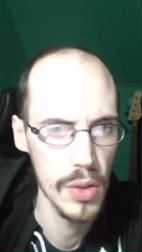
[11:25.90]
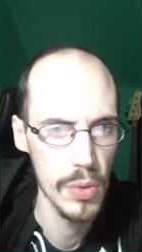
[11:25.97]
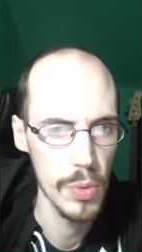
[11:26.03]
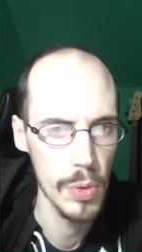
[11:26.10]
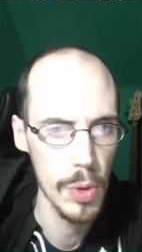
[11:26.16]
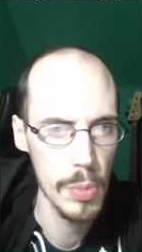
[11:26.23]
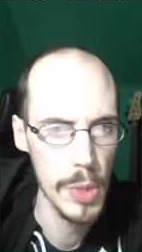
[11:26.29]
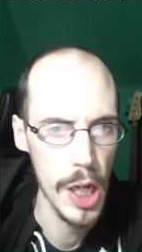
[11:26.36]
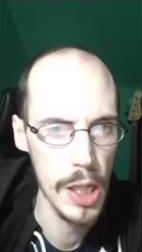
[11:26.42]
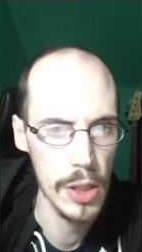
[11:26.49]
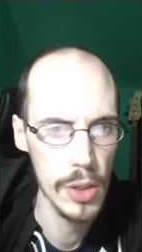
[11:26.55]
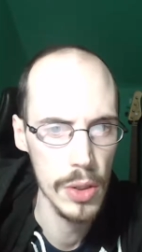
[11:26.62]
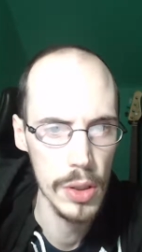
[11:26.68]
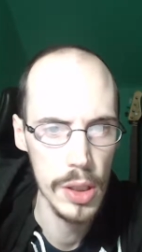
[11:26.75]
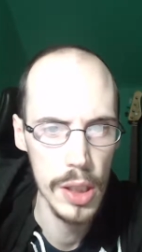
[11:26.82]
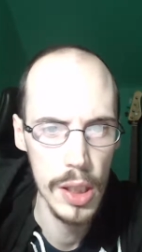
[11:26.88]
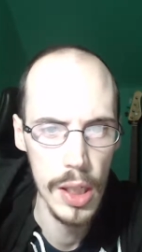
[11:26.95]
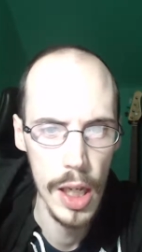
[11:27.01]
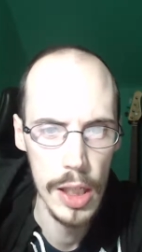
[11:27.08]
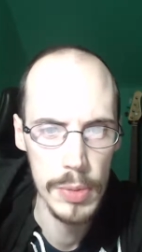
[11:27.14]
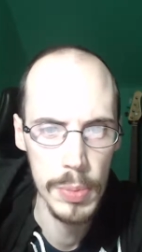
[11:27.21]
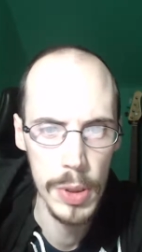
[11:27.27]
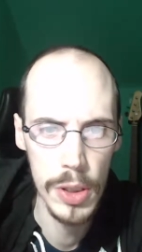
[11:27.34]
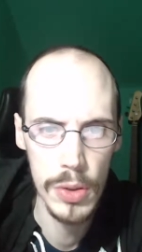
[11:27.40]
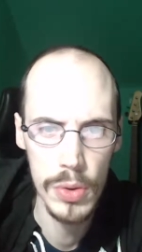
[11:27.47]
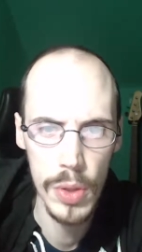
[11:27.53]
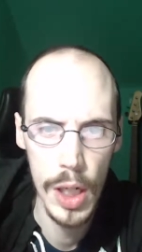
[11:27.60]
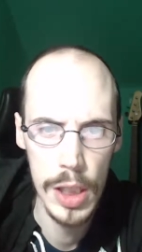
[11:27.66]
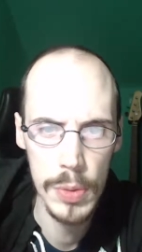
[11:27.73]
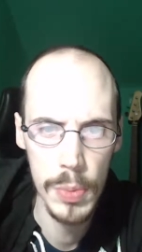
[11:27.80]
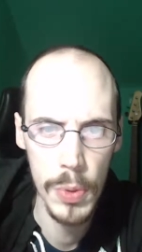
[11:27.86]
Room 1013 has been
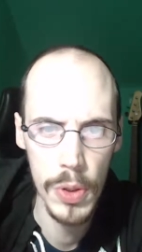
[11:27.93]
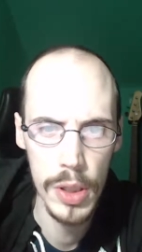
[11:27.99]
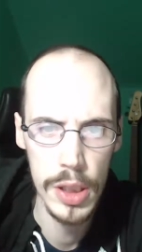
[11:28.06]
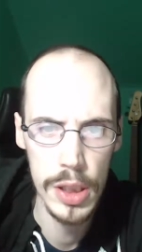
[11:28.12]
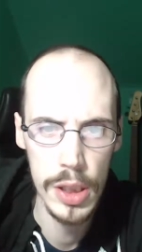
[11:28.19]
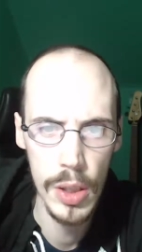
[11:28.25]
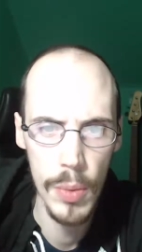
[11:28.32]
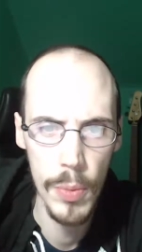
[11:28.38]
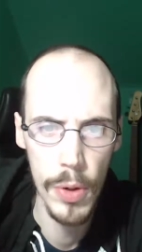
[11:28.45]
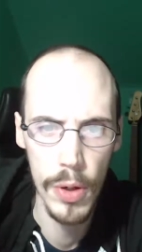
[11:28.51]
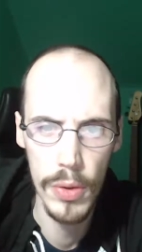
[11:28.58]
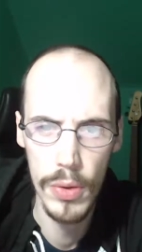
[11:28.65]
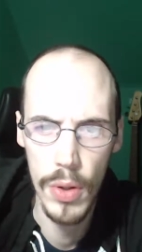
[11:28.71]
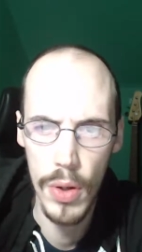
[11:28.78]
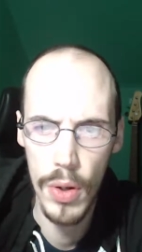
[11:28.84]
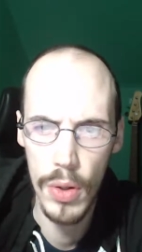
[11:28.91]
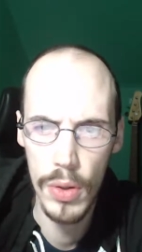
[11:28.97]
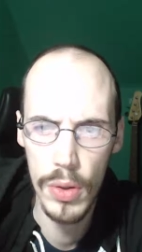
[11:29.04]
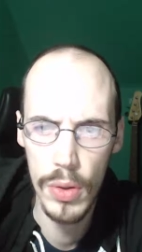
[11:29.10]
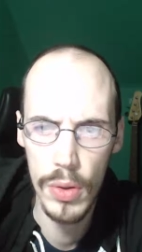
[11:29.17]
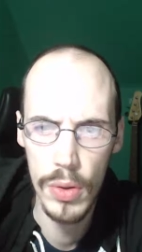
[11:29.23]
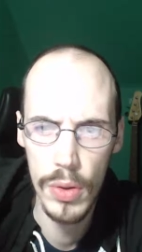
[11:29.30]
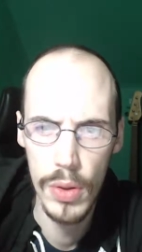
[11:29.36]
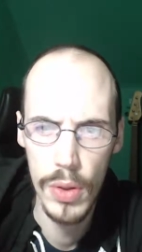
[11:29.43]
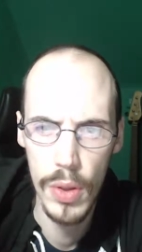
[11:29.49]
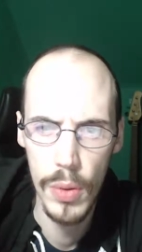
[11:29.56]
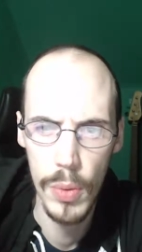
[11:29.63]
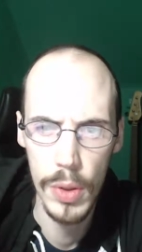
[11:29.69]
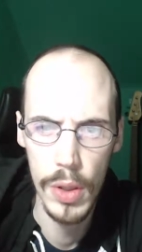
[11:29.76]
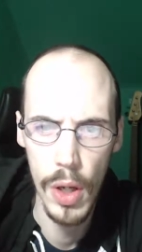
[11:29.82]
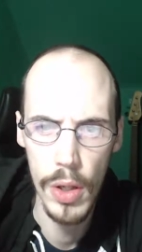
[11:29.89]
transported somewhere along
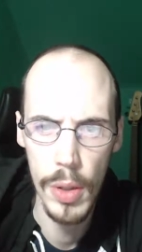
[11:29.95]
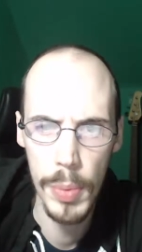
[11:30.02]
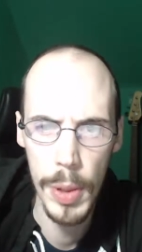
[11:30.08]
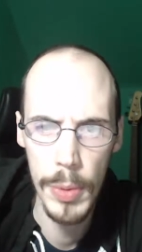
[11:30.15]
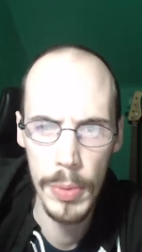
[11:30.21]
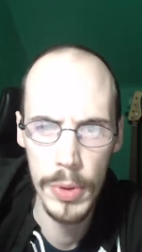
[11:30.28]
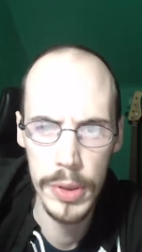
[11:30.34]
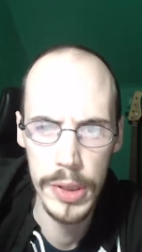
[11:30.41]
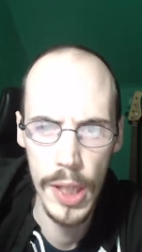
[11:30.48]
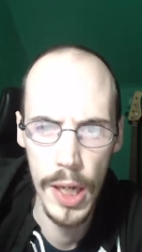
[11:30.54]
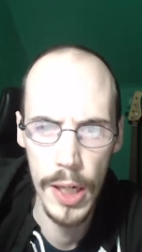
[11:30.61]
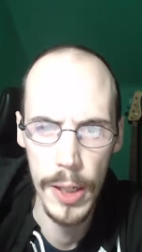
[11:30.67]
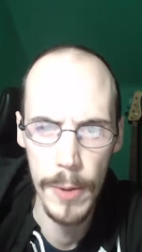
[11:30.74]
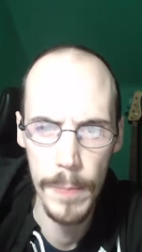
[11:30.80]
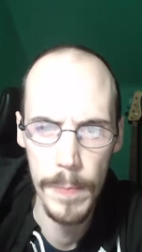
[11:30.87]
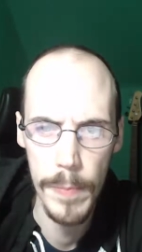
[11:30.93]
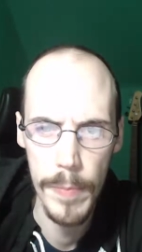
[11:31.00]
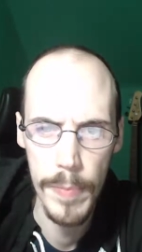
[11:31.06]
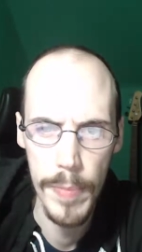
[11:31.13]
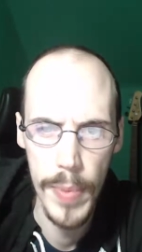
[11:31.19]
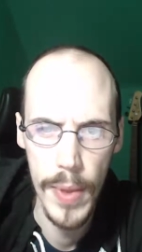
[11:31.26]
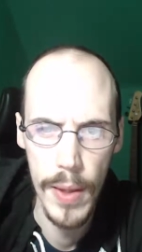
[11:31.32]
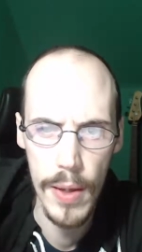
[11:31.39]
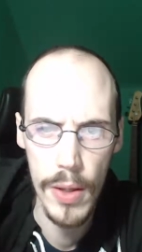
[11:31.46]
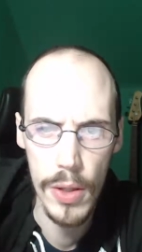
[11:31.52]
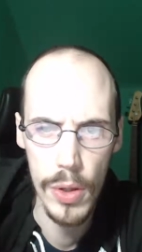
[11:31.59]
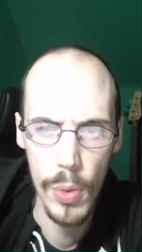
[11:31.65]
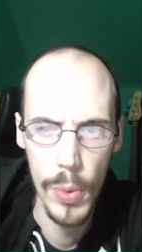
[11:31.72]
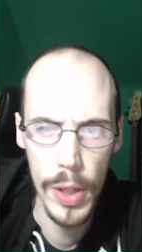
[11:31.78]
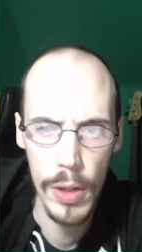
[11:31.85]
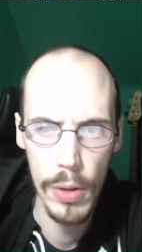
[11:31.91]
with all the people inside it, though
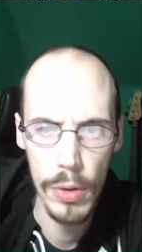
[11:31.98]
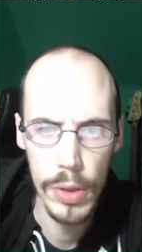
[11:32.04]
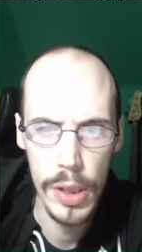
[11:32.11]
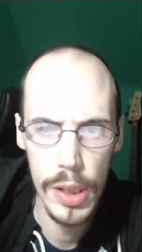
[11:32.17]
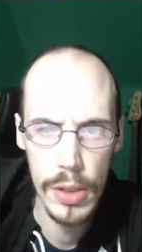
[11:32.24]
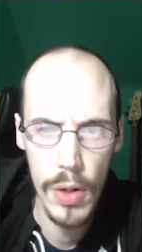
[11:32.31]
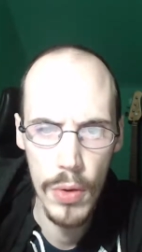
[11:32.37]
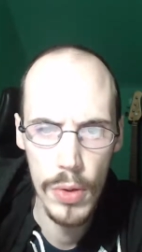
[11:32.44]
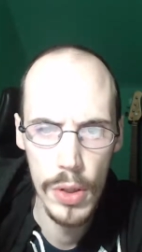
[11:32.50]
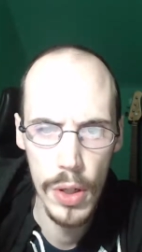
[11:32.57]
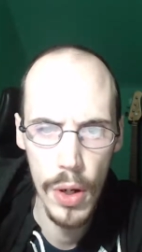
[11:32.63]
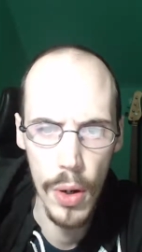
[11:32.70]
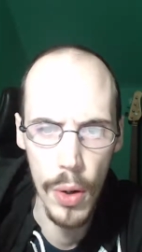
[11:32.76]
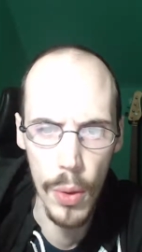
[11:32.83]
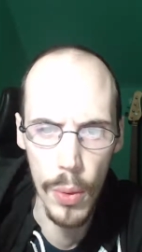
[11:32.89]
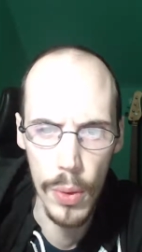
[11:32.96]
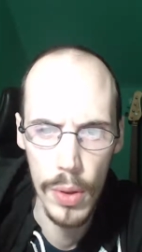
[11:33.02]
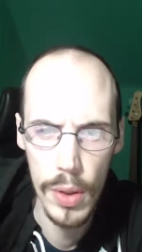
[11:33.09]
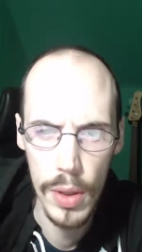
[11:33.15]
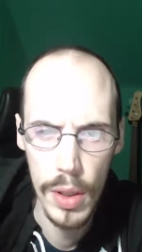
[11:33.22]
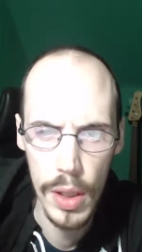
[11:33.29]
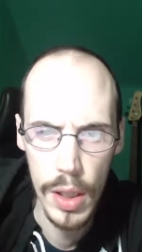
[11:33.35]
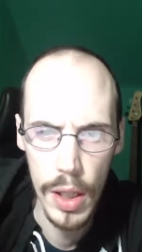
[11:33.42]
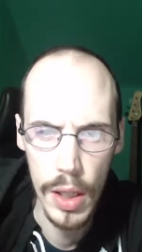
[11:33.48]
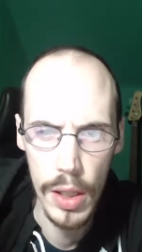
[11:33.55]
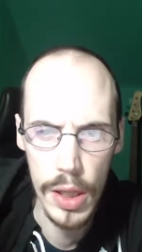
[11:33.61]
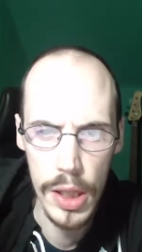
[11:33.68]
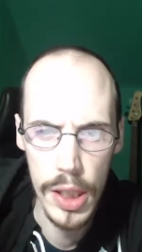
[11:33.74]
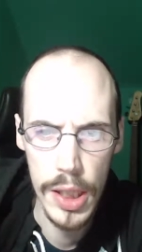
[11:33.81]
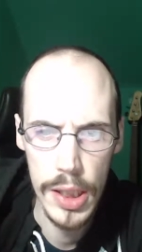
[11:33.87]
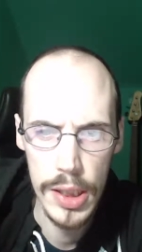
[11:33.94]
we currently don't know if
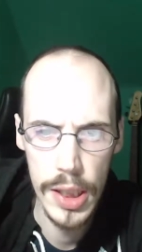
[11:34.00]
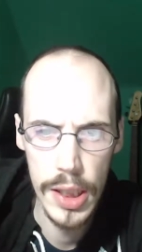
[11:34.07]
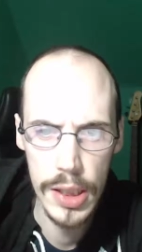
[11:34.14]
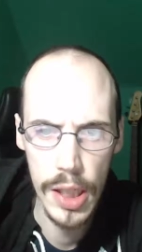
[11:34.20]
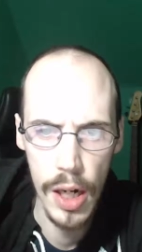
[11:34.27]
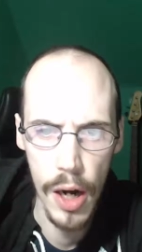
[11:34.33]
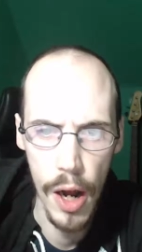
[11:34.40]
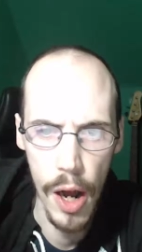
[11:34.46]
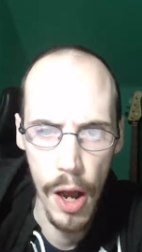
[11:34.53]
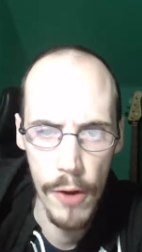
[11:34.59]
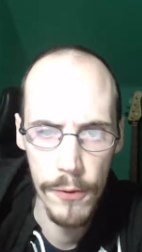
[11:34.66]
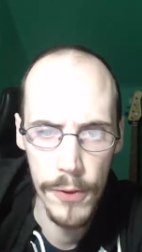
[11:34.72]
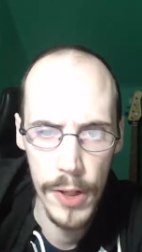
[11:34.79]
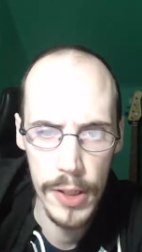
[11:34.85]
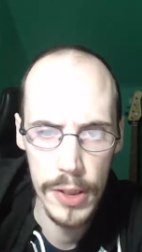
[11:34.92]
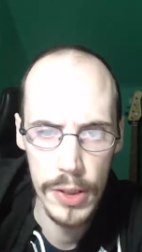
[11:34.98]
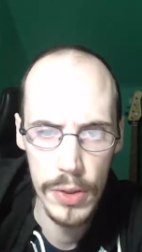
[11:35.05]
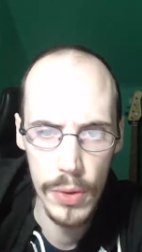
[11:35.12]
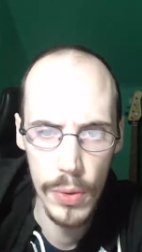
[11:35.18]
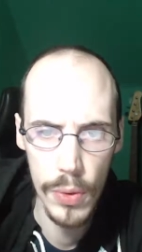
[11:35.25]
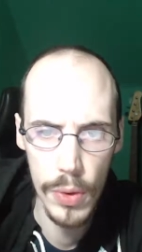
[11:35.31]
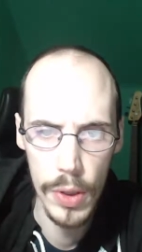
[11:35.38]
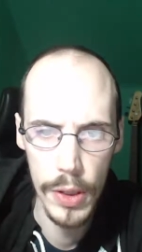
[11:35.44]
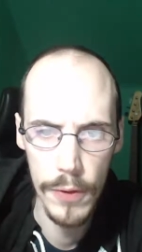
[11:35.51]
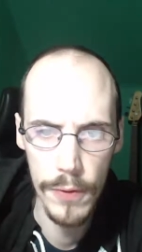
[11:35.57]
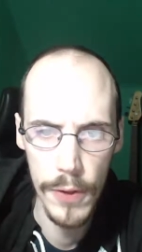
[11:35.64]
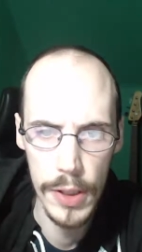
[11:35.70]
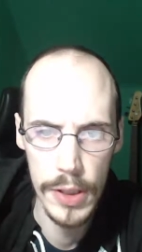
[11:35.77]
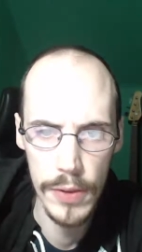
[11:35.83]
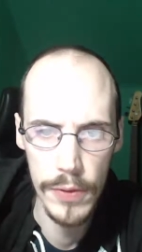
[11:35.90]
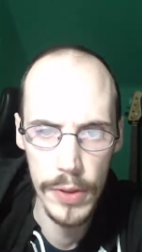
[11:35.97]
this is an offense or
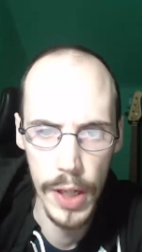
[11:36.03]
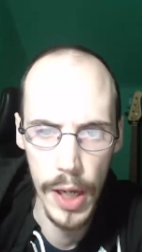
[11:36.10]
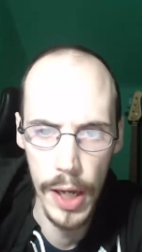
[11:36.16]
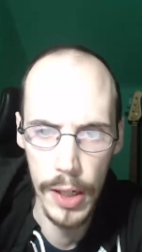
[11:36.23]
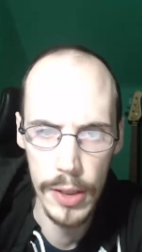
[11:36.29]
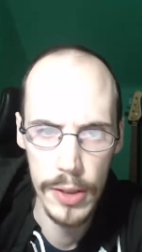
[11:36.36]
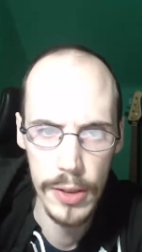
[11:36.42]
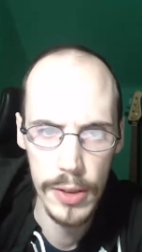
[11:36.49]
defensive act.